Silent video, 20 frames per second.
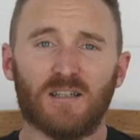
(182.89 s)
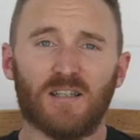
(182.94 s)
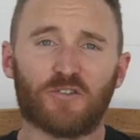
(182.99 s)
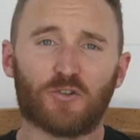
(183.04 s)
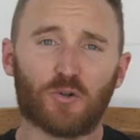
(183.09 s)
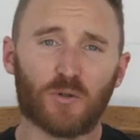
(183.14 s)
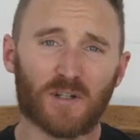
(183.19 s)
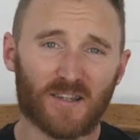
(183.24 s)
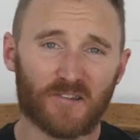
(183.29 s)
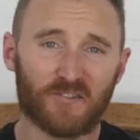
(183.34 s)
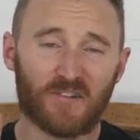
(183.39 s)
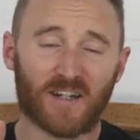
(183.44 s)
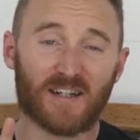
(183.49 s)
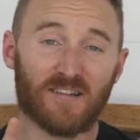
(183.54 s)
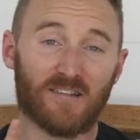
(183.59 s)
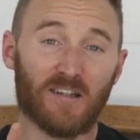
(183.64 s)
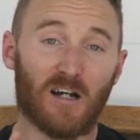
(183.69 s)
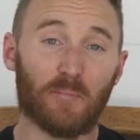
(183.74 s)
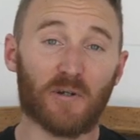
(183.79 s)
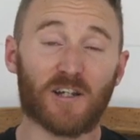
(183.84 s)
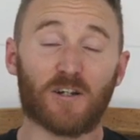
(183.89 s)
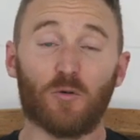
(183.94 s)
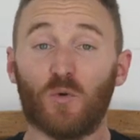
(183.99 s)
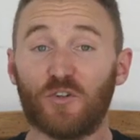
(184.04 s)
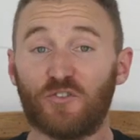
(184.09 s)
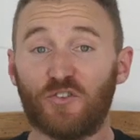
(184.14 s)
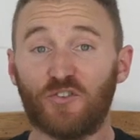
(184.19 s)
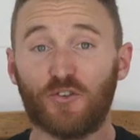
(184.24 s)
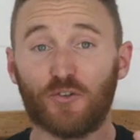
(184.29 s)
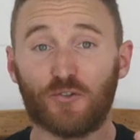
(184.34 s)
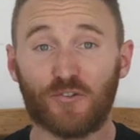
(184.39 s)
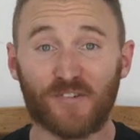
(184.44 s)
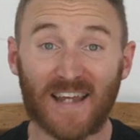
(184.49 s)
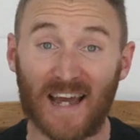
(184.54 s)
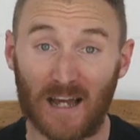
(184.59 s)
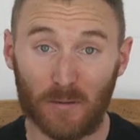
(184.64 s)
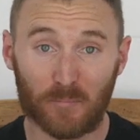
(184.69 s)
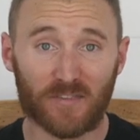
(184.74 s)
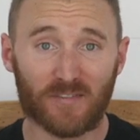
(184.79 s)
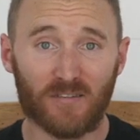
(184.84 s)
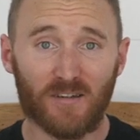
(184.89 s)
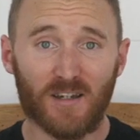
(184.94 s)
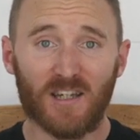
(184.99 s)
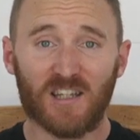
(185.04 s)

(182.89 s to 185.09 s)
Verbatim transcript: Let's go on to the second topic, which is your depth.